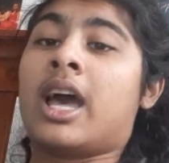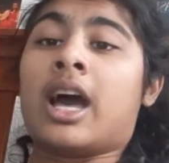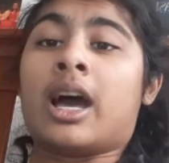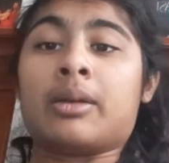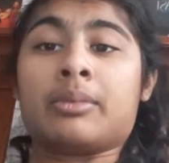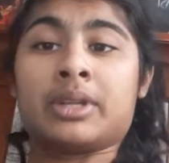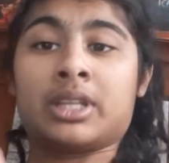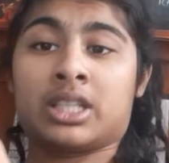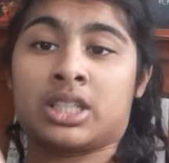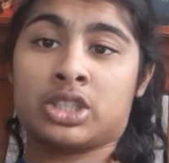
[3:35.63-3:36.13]

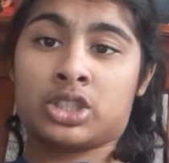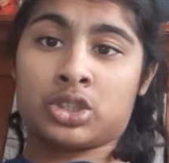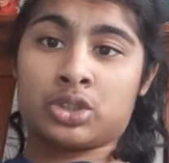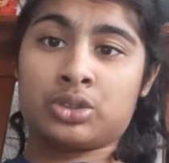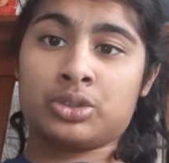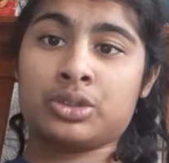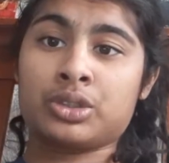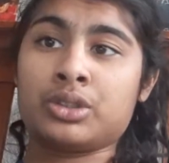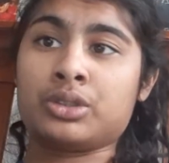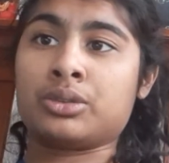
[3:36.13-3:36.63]
I mean, it's
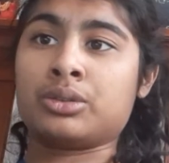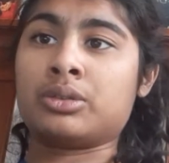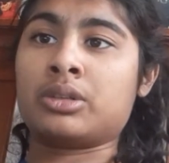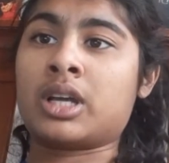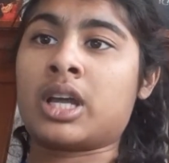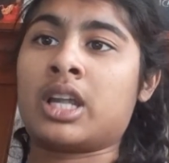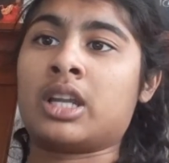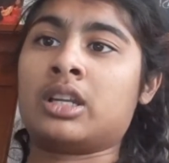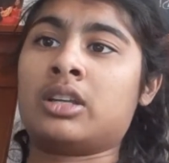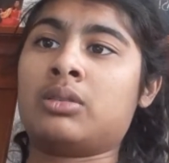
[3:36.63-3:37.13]
true.
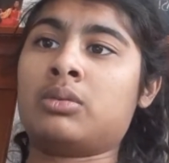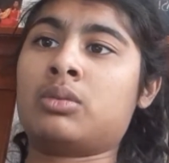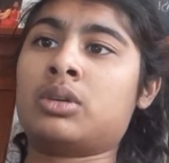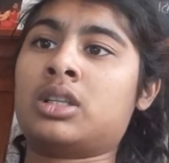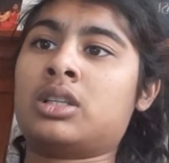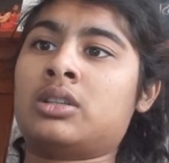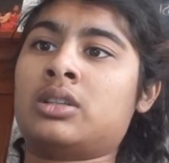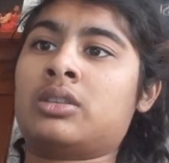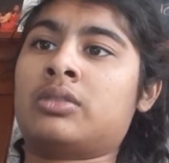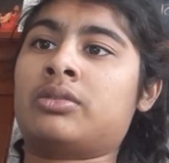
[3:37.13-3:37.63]

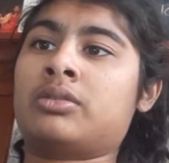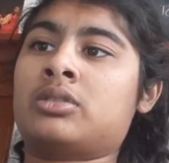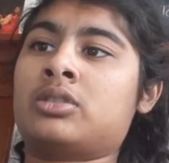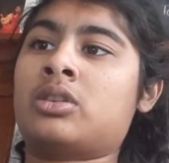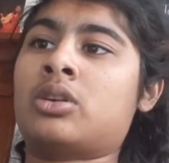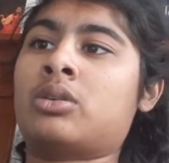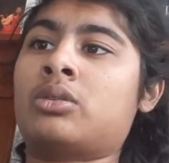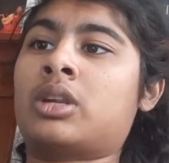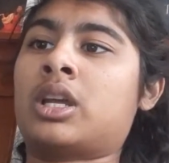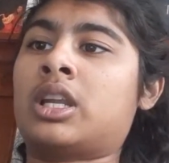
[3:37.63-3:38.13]
Anyone who's
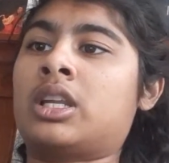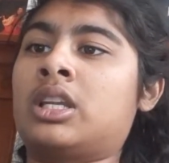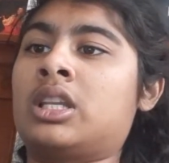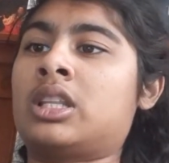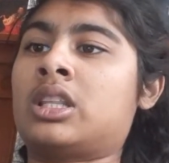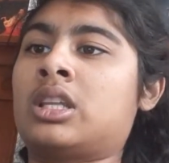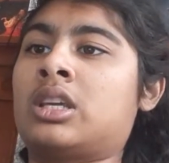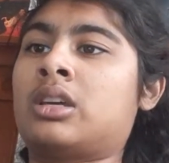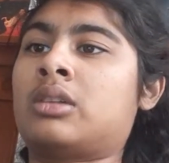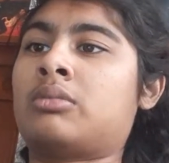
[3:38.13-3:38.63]
known
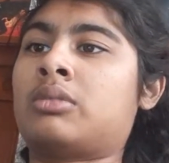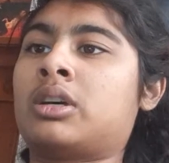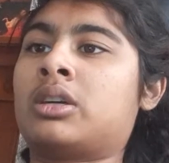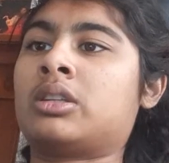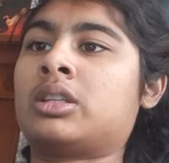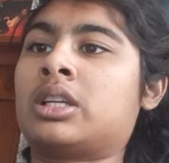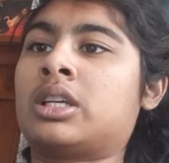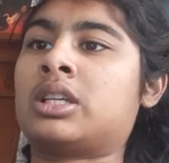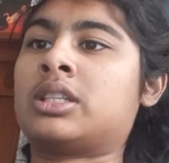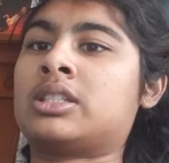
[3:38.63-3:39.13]
anything
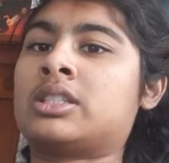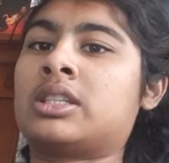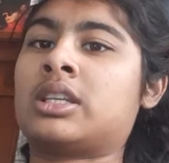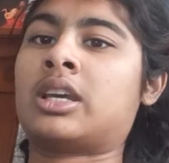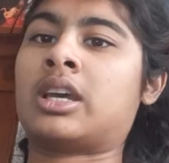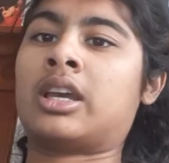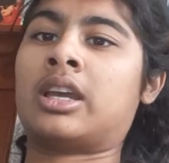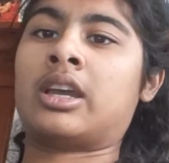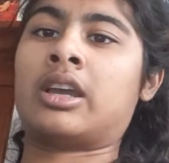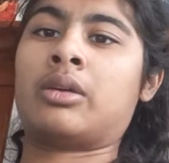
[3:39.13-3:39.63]
about, like,
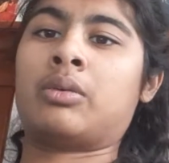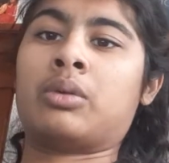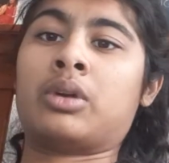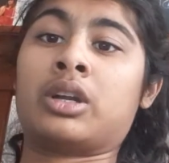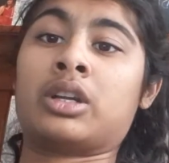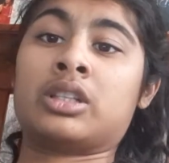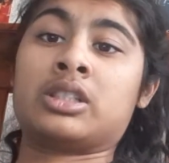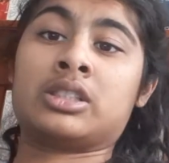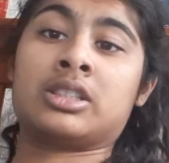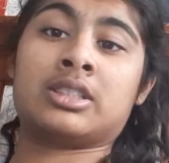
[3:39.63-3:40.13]
CIA
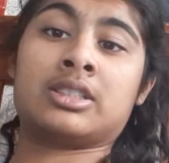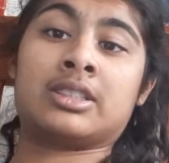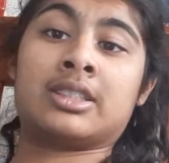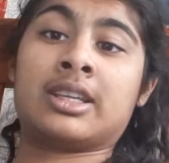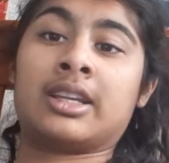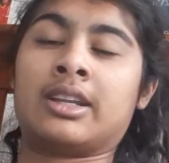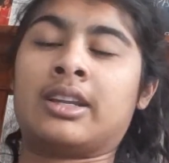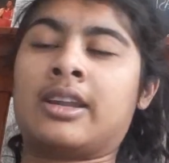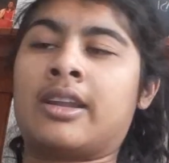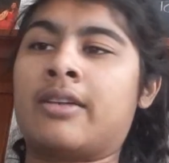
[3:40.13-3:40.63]
workers is
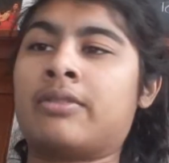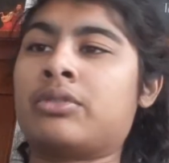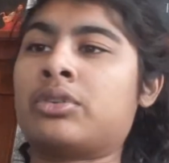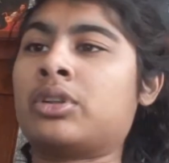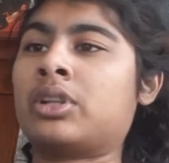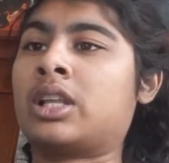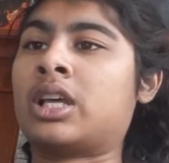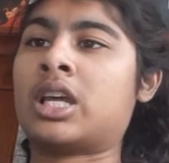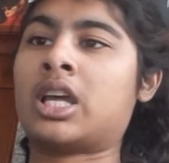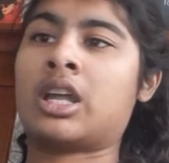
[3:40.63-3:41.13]
they
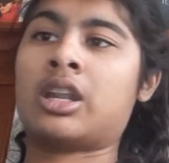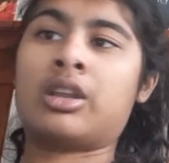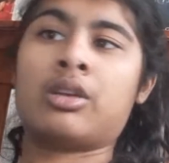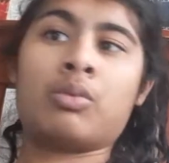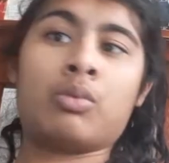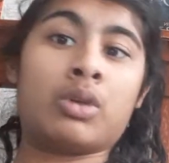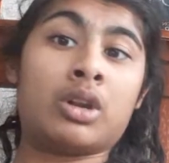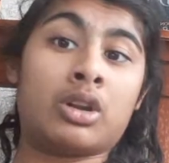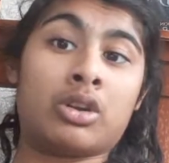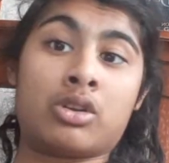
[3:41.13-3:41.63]
never let
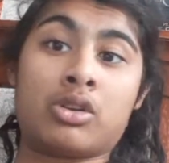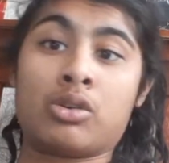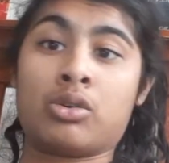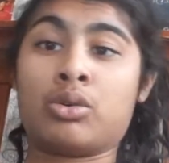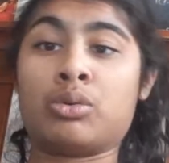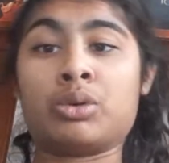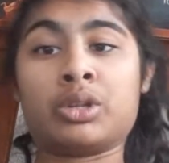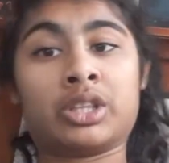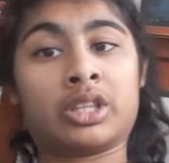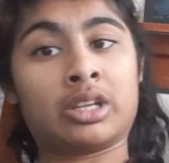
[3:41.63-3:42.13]
anyone
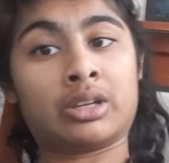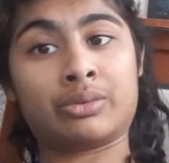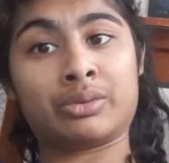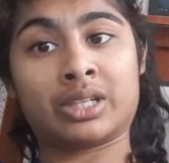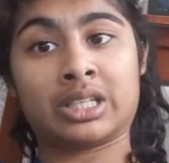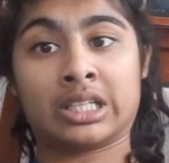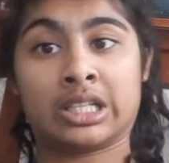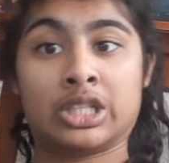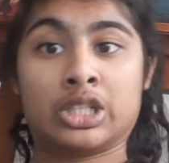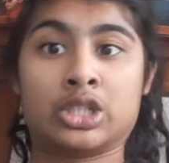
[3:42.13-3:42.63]
know what they
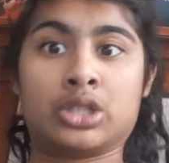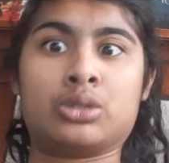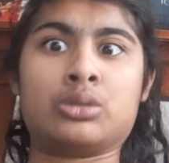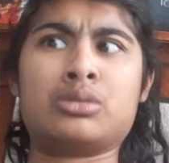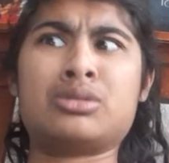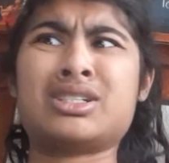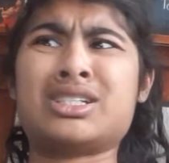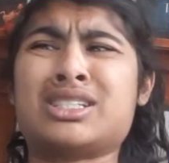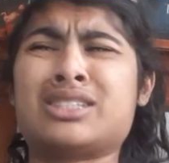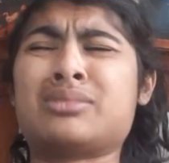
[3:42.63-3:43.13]
really
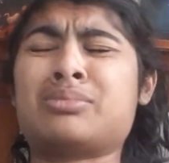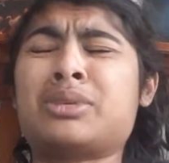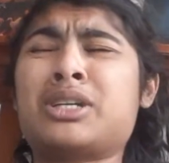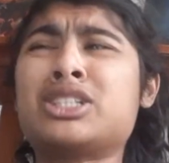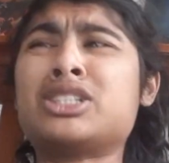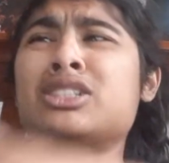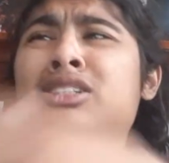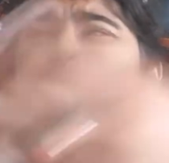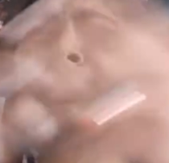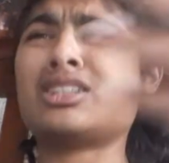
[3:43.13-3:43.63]
do,
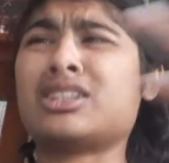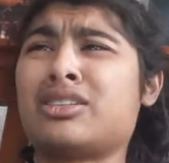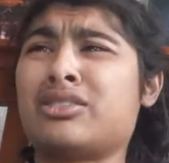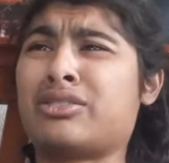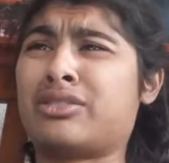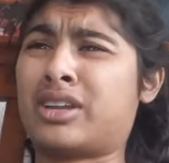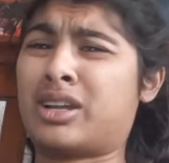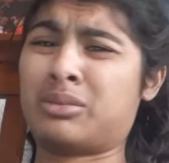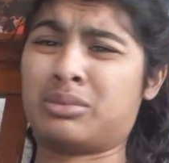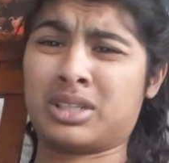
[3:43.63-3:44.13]
especially their
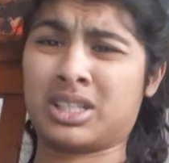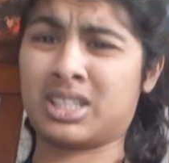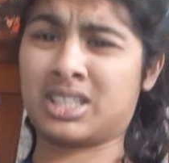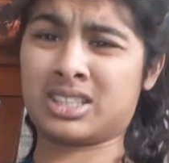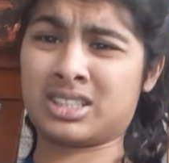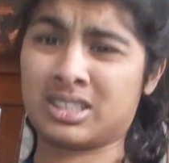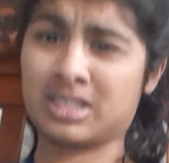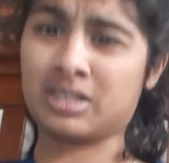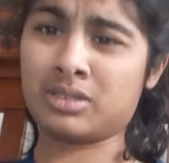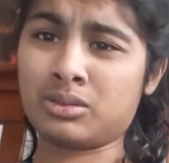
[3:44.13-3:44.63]
family,
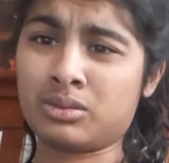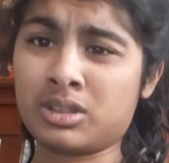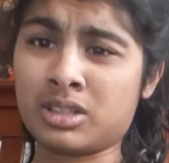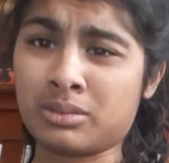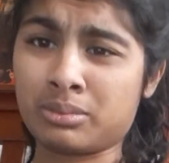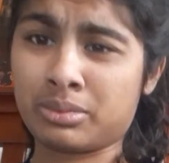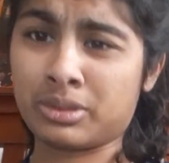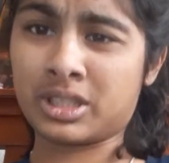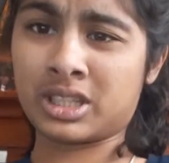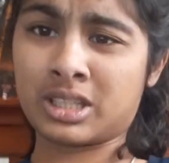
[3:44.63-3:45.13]
because they don't want
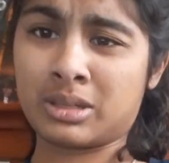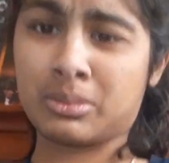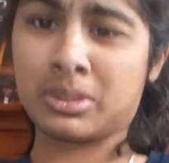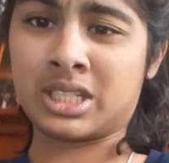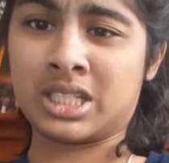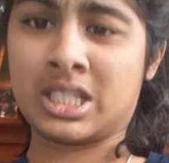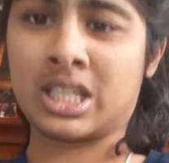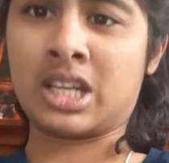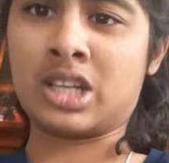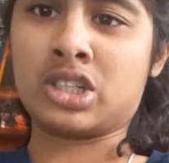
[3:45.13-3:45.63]
to put them
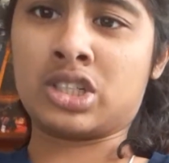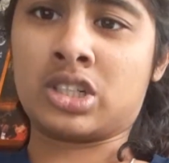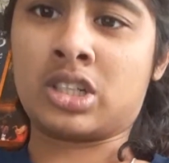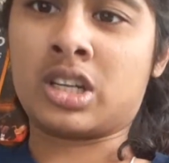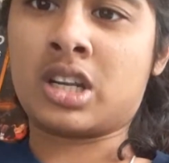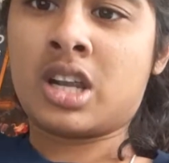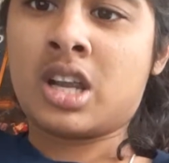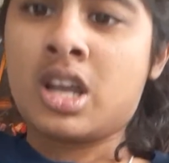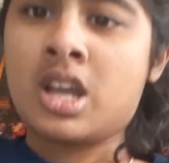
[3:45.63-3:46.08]
in danger.